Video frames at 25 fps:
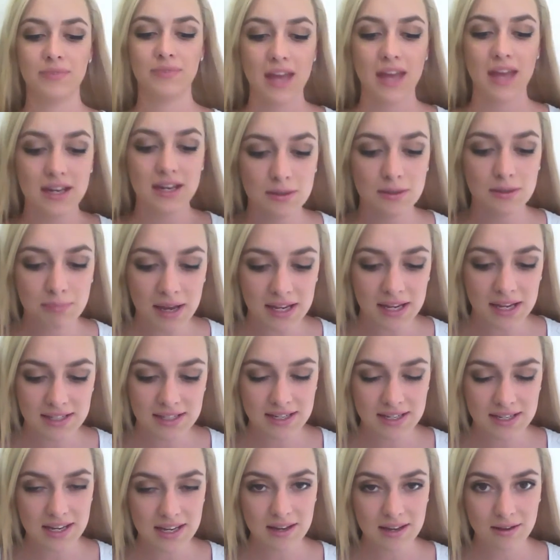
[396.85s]
and her
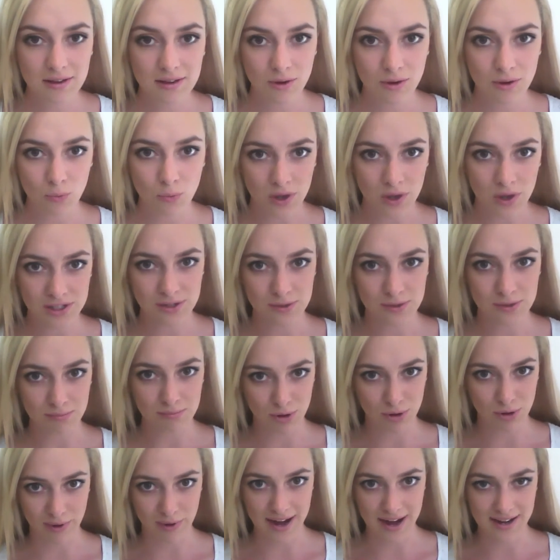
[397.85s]
bestie was
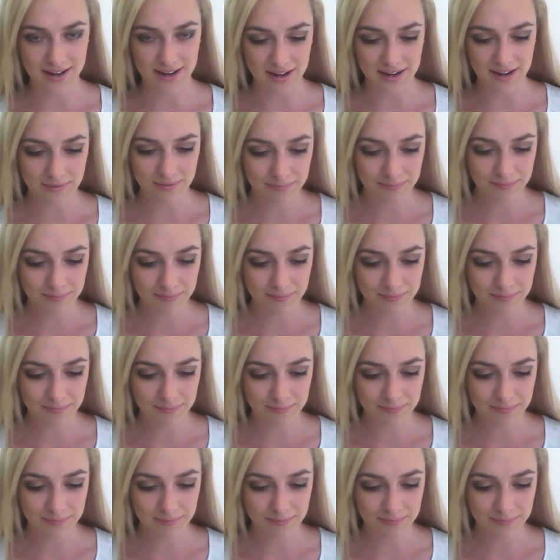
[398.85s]
Miranda.